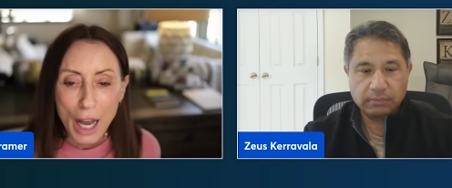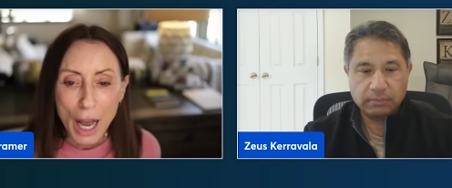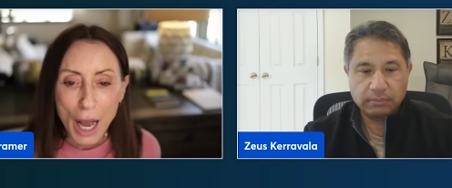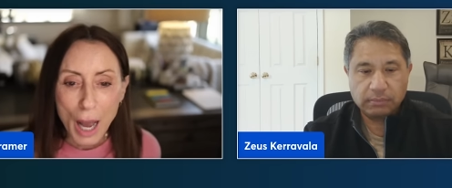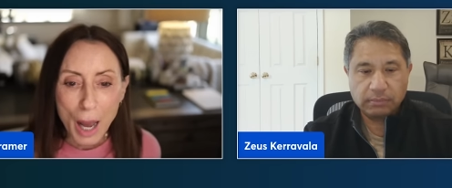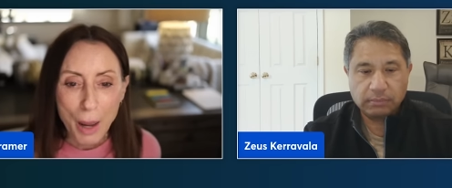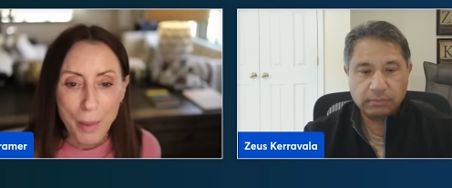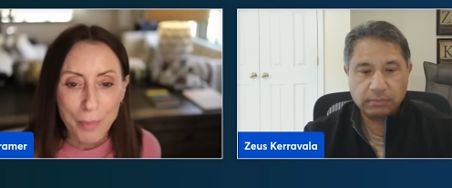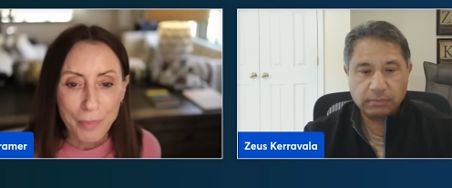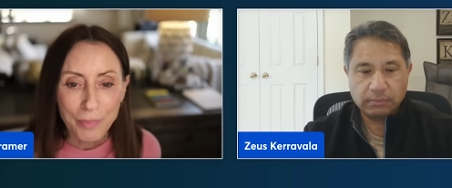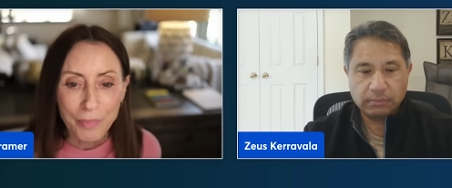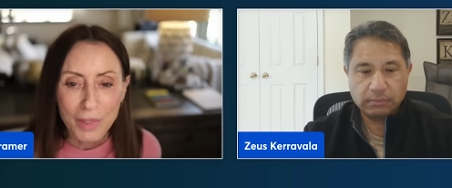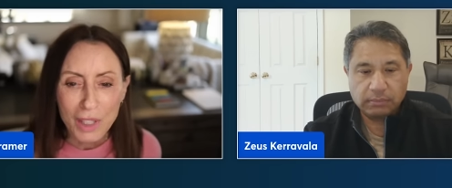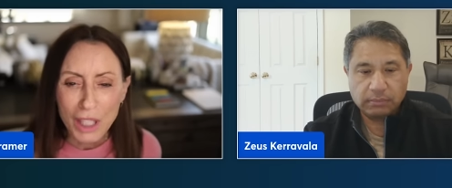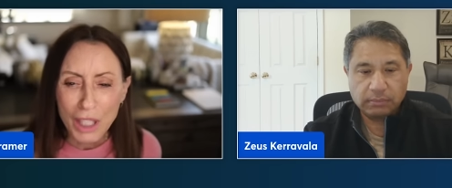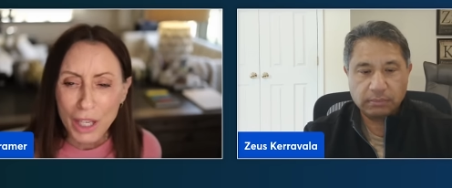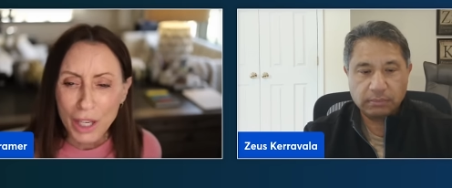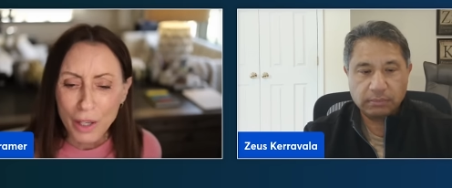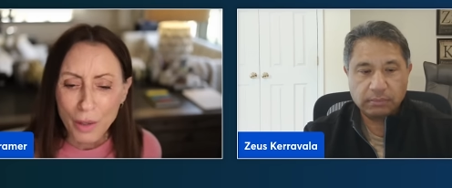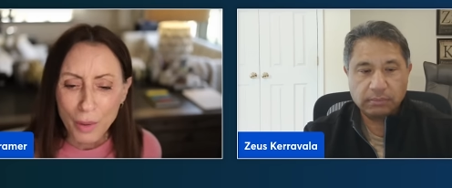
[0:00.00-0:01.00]
Speaker 1: Um,
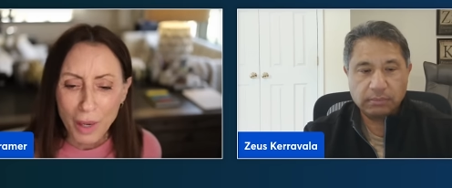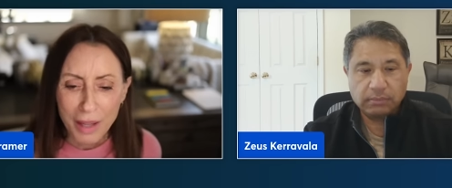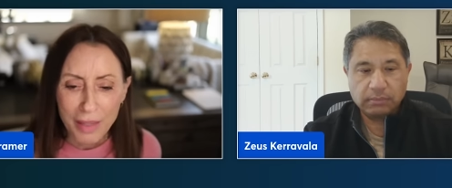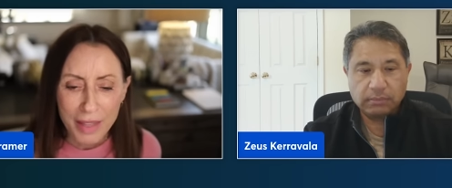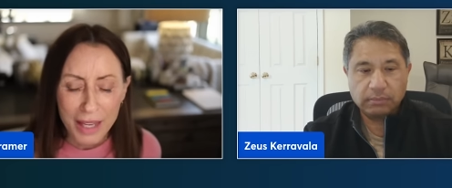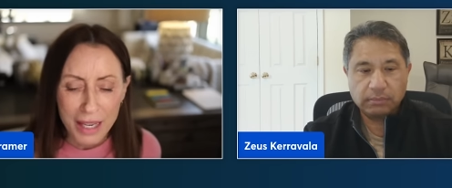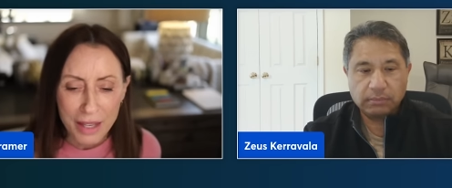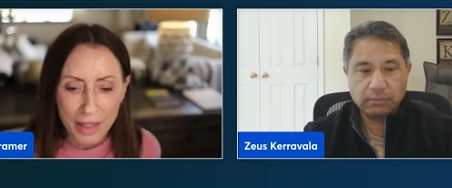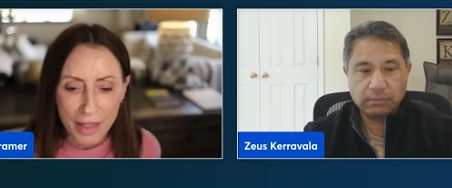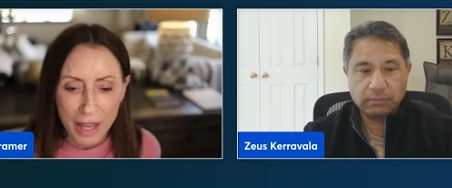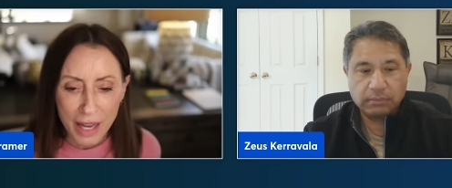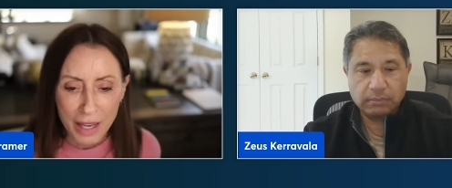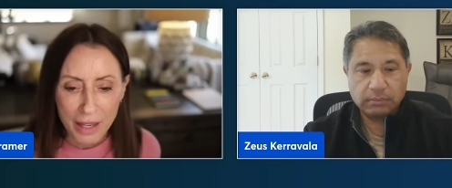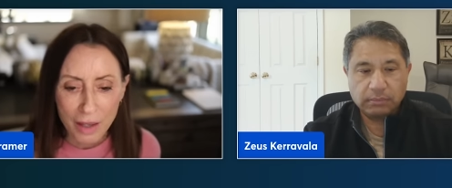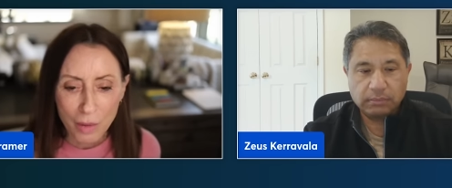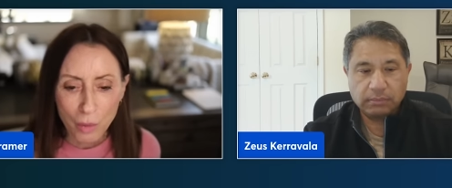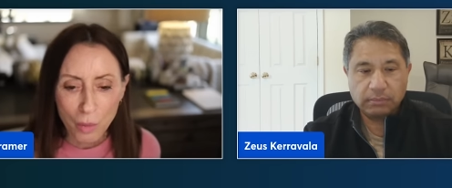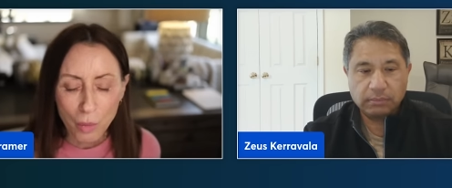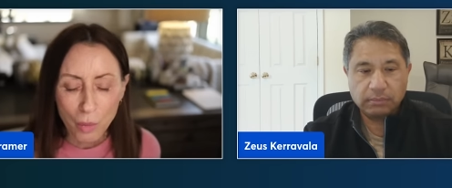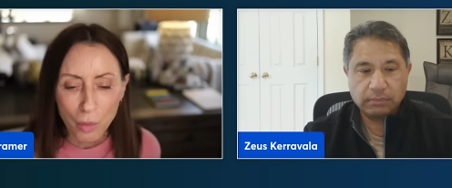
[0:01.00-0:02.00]
you know, I think
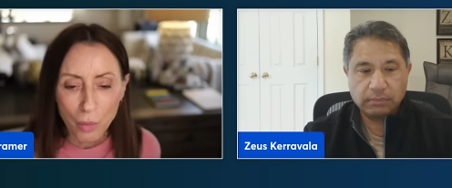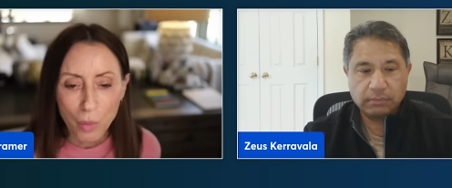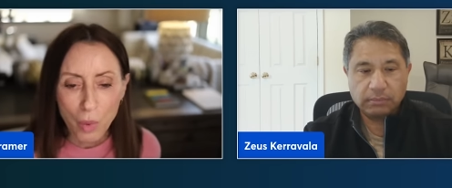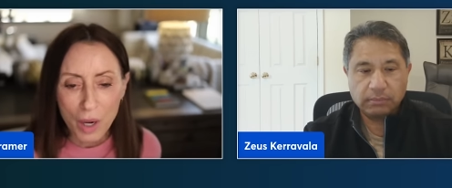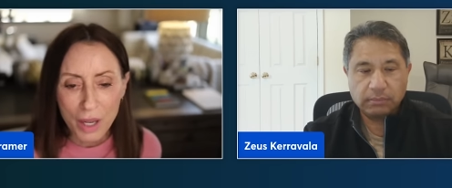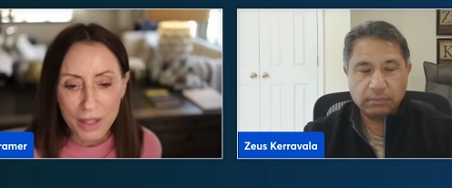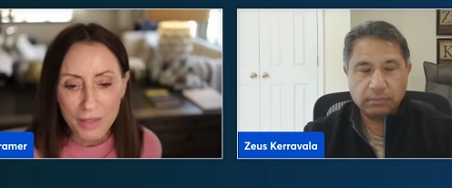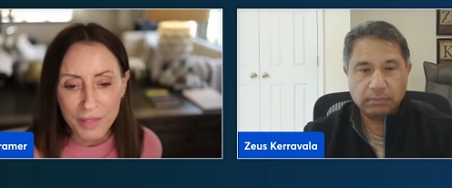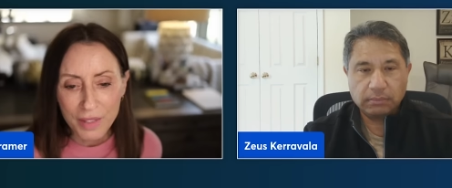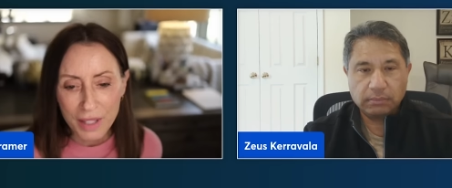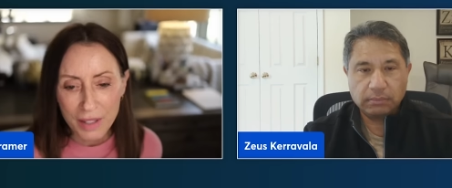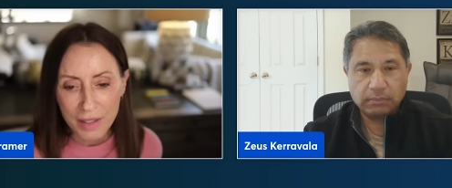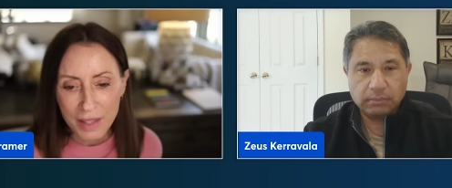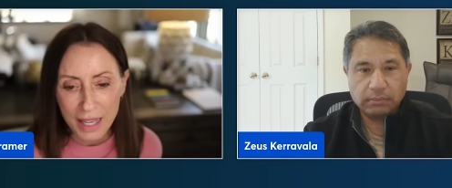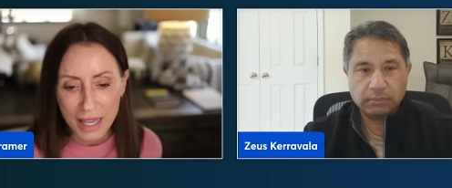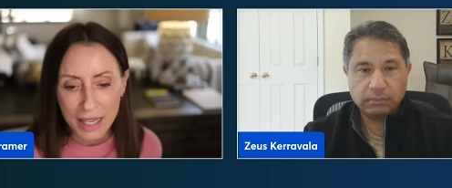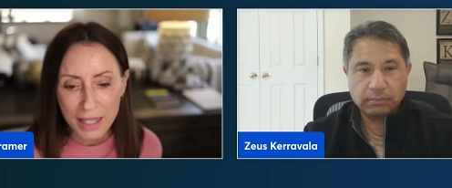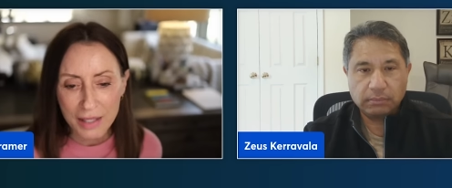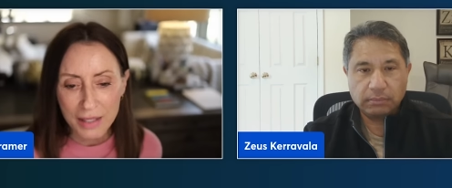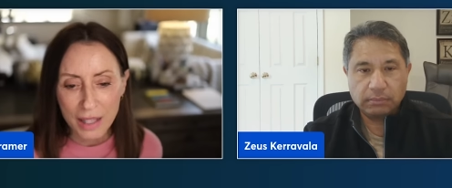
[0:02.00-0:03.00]
that one of the
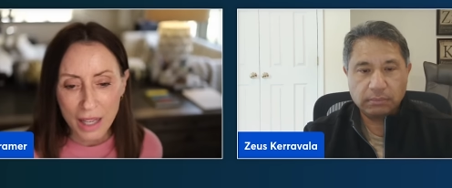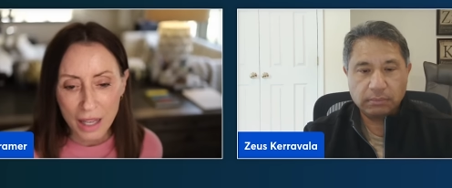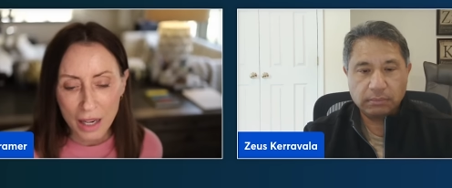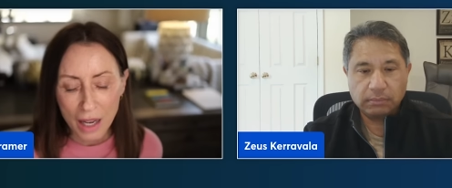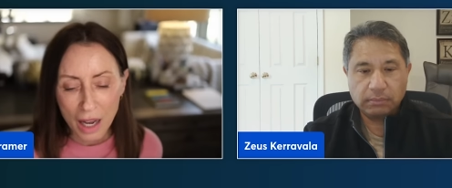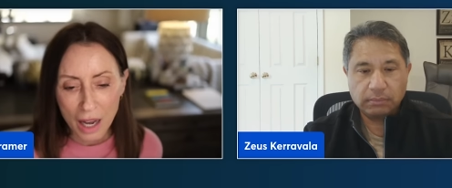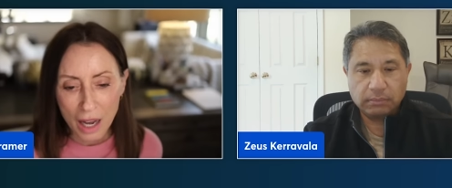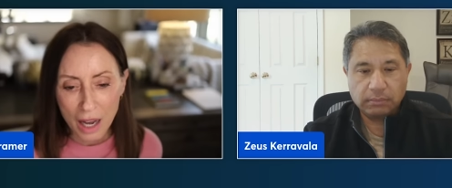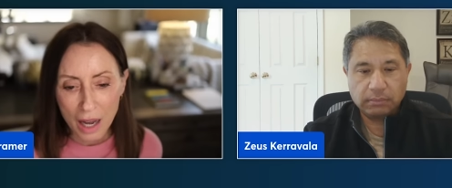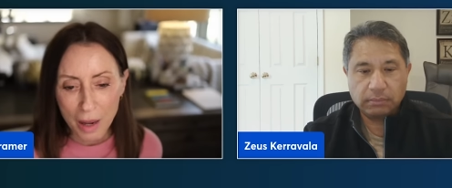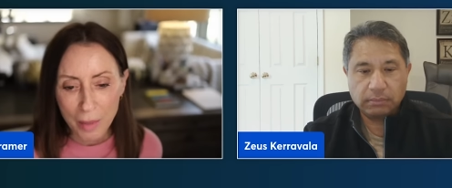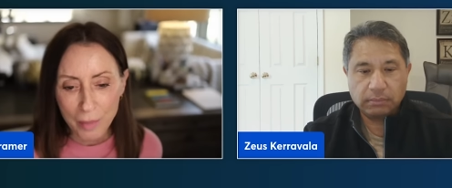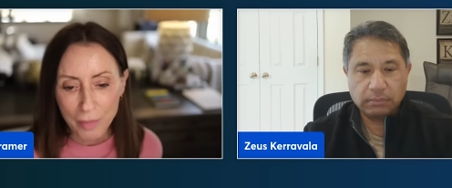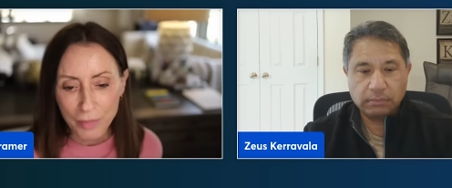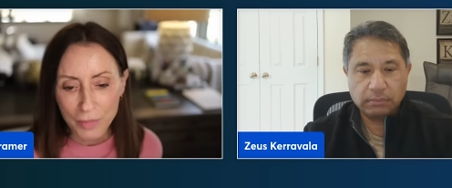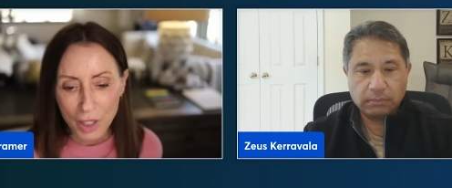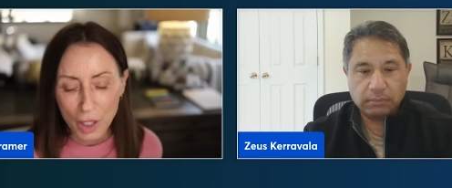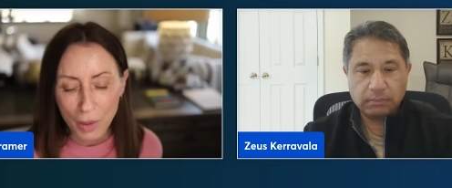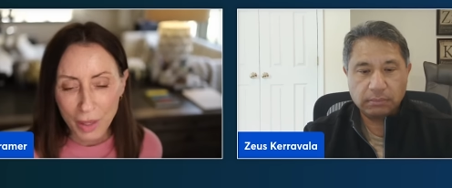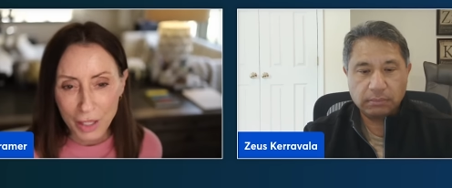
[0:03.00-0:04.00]
things that, um,
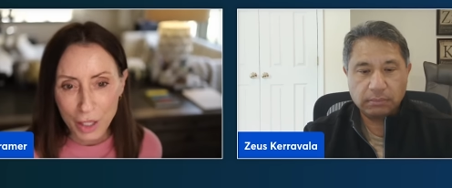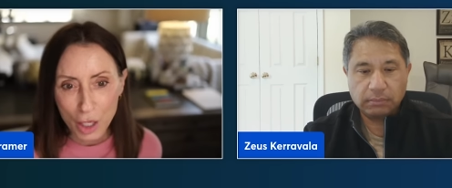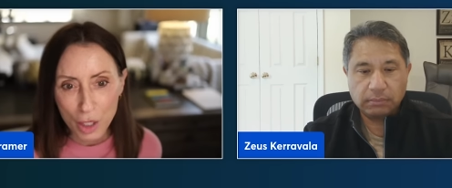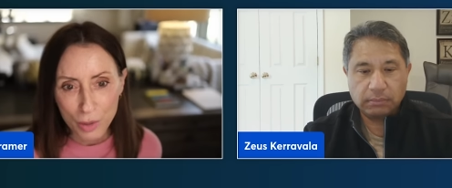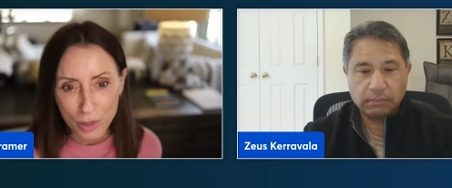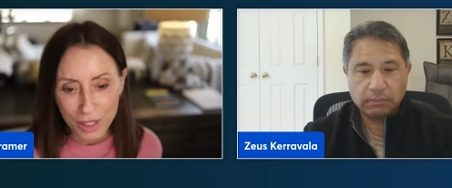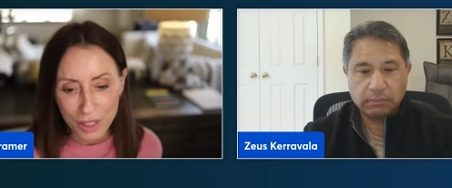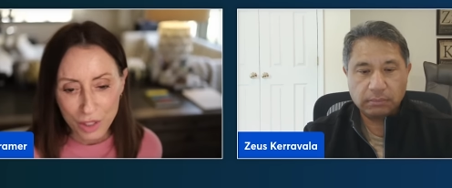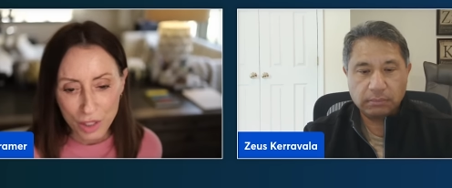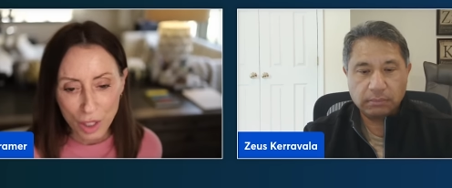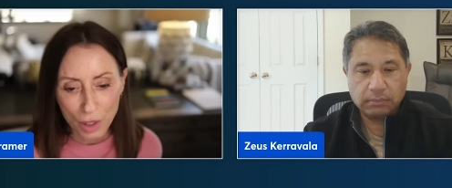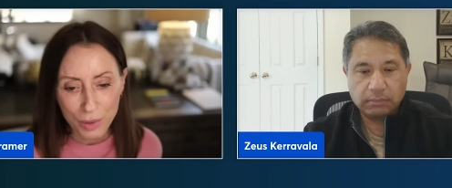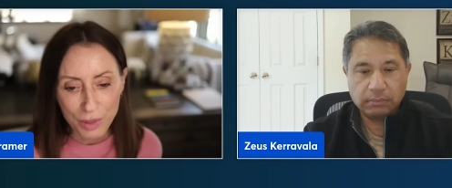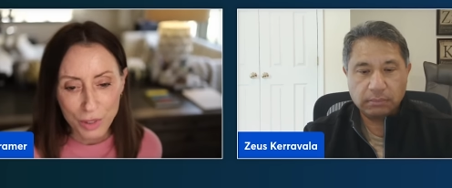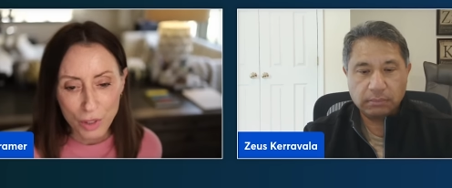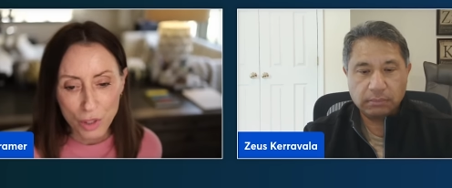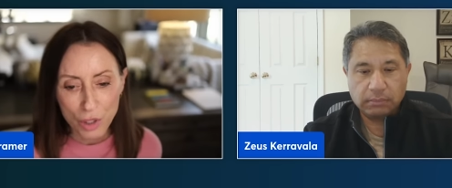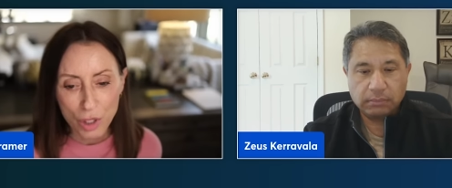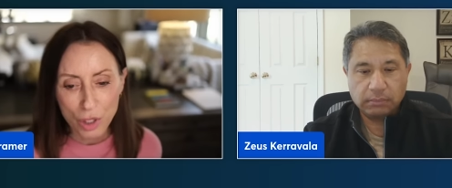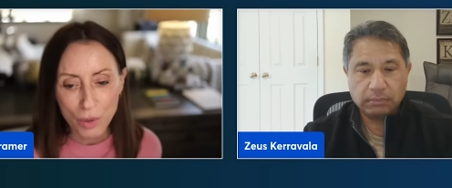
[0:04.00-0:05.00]
you know, I know Cisco
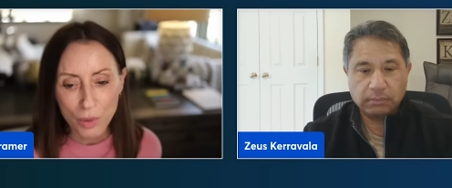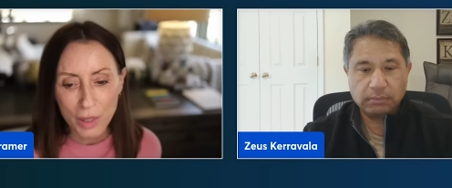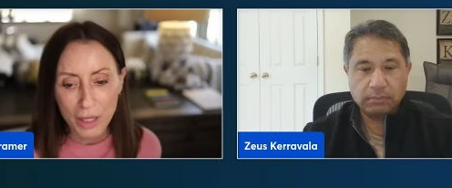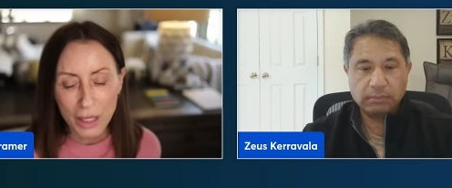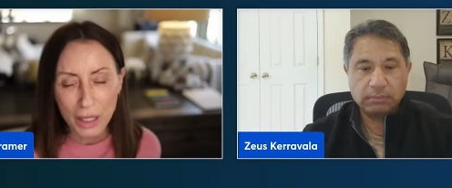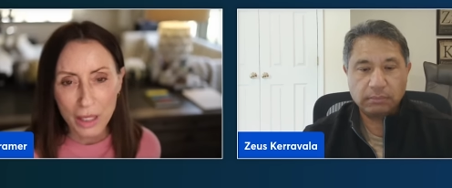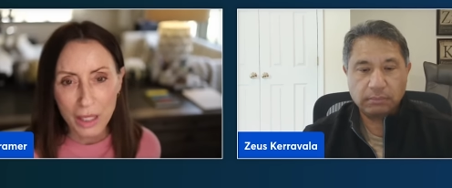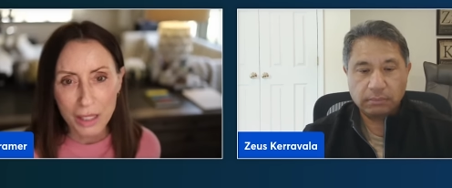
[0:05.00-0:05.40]
is doing